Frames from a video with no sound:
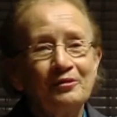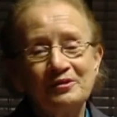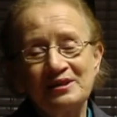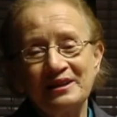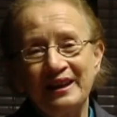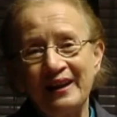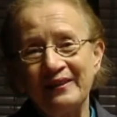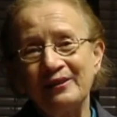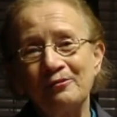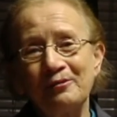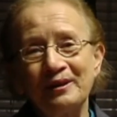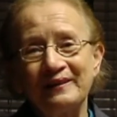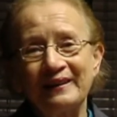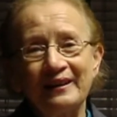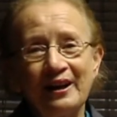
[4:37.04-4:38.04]
together
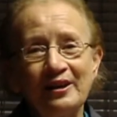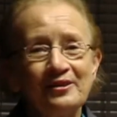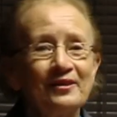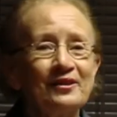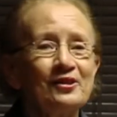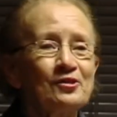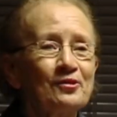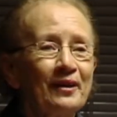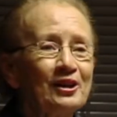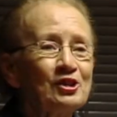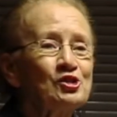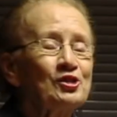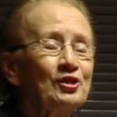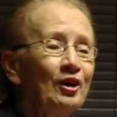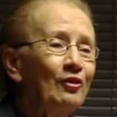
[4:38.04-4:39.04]
with and under the
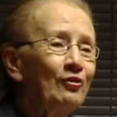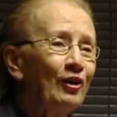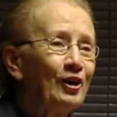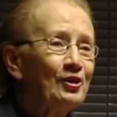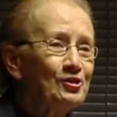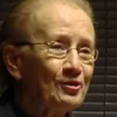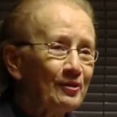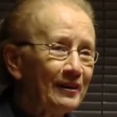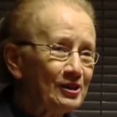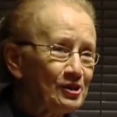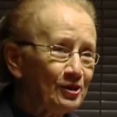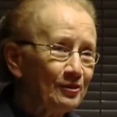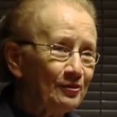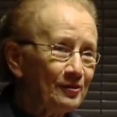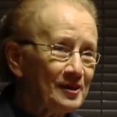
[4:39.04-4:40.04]
direction of our
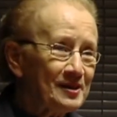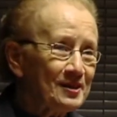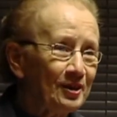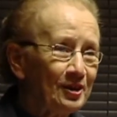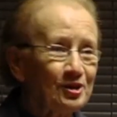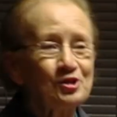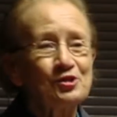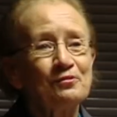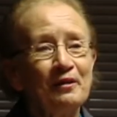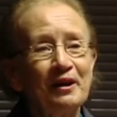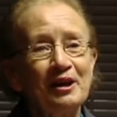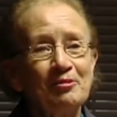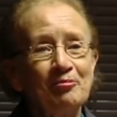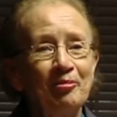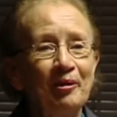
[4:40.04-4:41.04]
Director of Research,
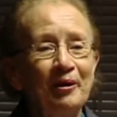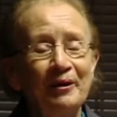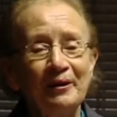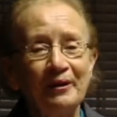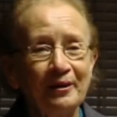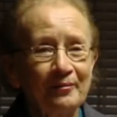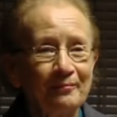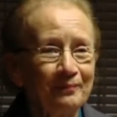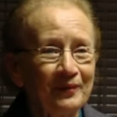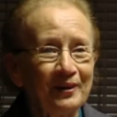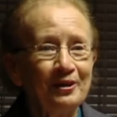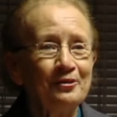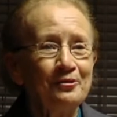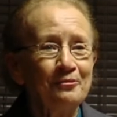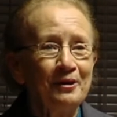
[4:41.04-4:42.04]
Ray Byrne,
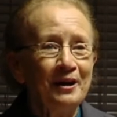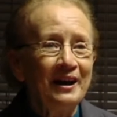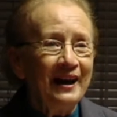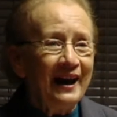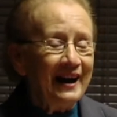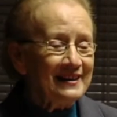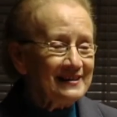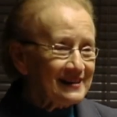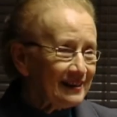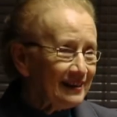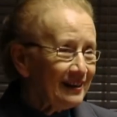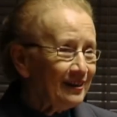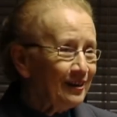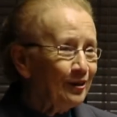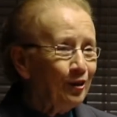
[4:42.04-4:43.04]
who has
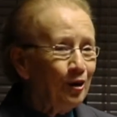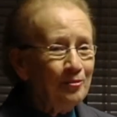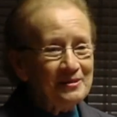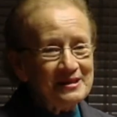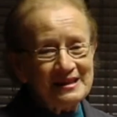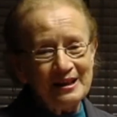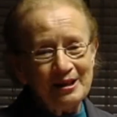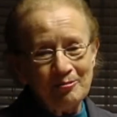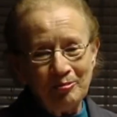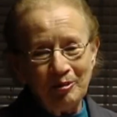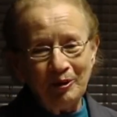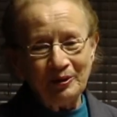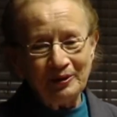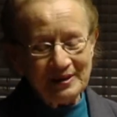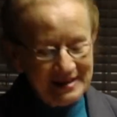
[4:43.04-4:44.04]
an enormously
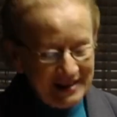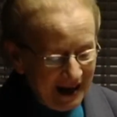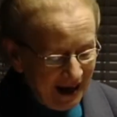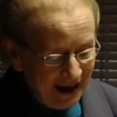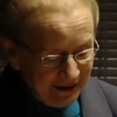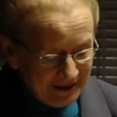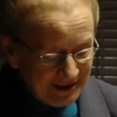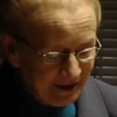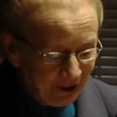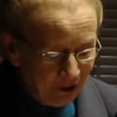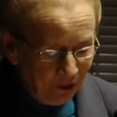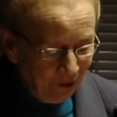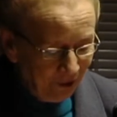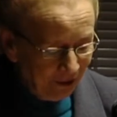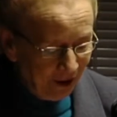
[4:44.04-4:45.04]
important hand in
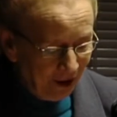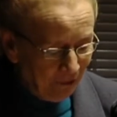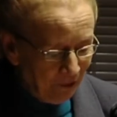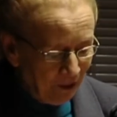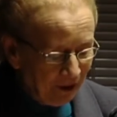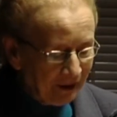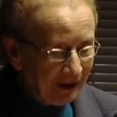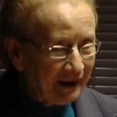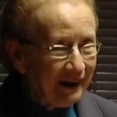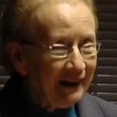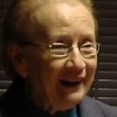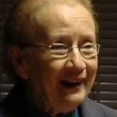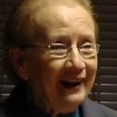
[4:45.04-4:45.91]
all our work.